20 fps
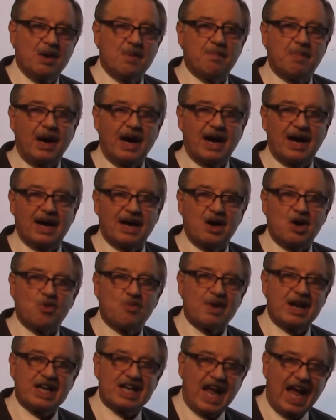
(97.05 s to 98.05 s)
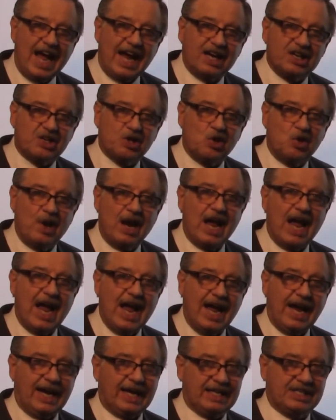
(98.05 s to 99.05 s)
by Redactor
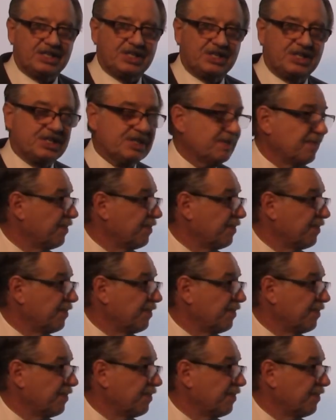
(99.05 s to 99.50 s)
X.